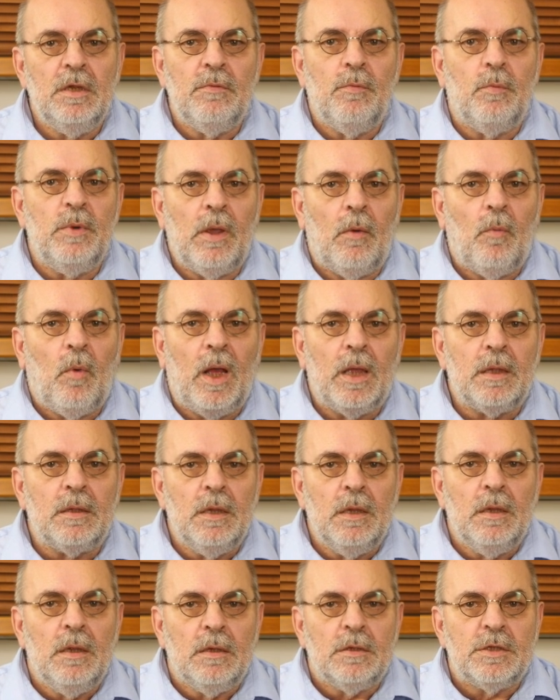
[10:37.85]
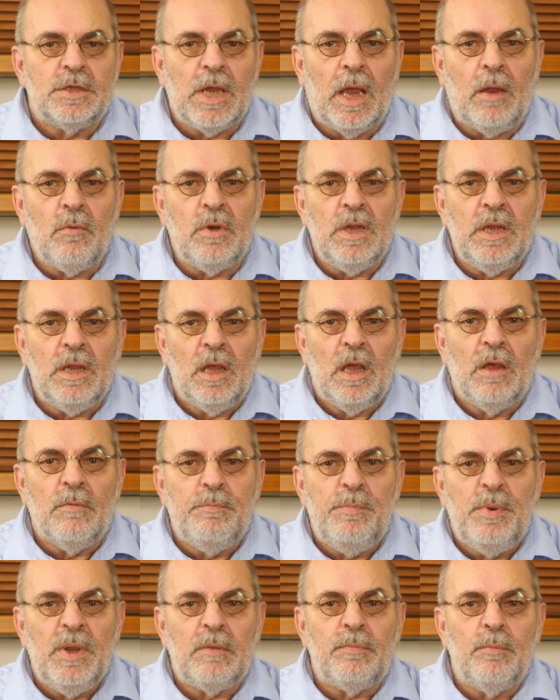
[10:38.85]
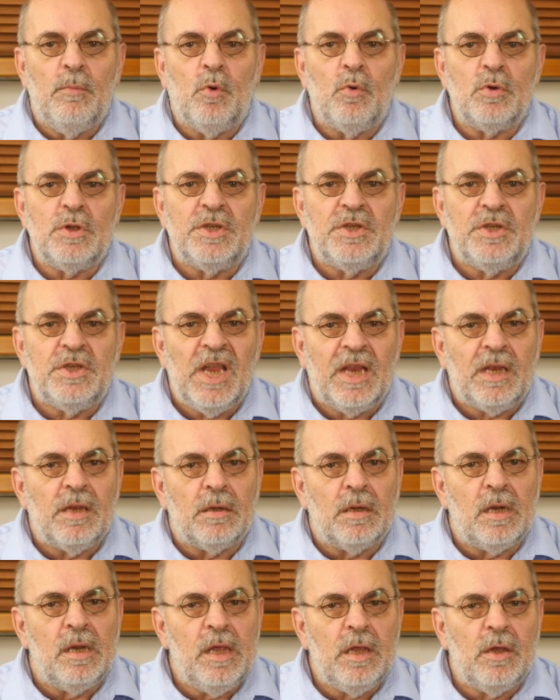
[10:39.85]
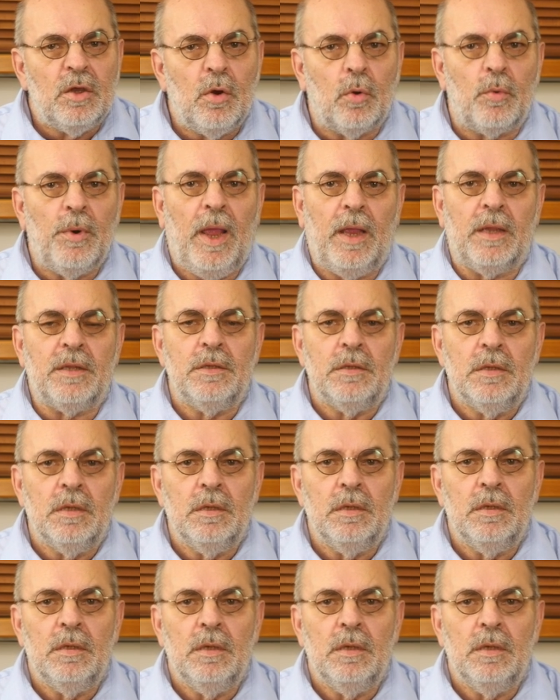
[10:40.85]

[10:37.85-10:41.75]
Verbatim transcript: while sounding a bit more technically correct.